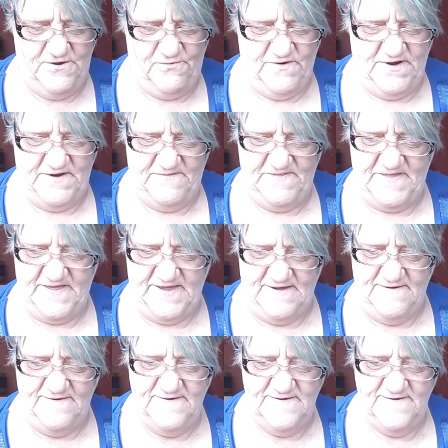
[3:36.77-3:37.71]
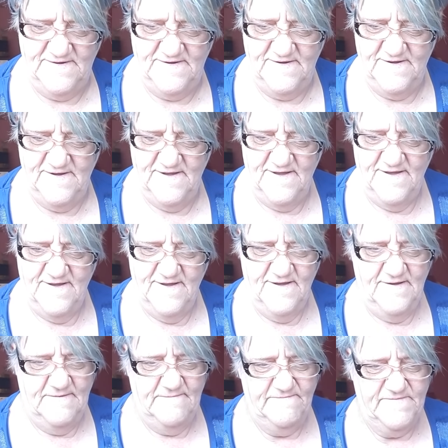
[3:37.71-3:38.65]
quid on there,
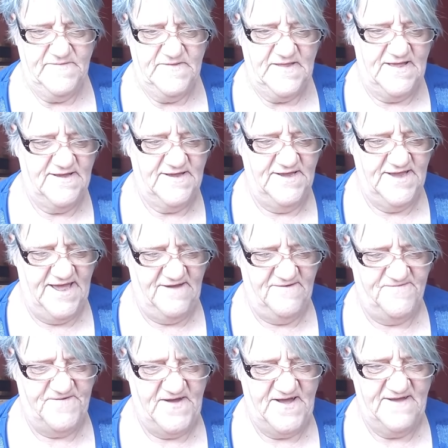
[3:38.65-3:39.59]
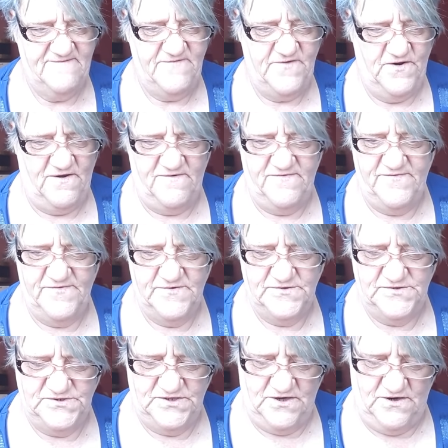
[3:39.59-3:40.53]
I can get a £5 off.
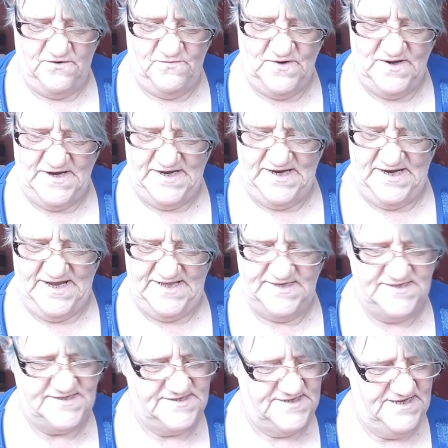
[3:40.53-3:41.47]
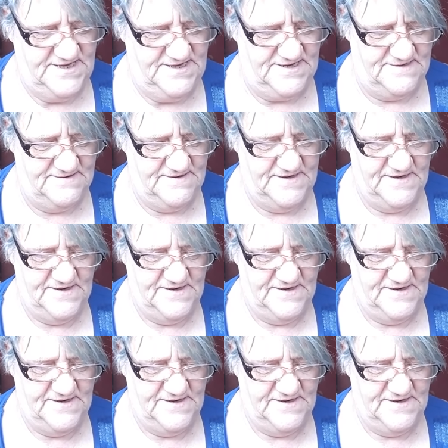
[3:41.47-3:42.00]
So let's see.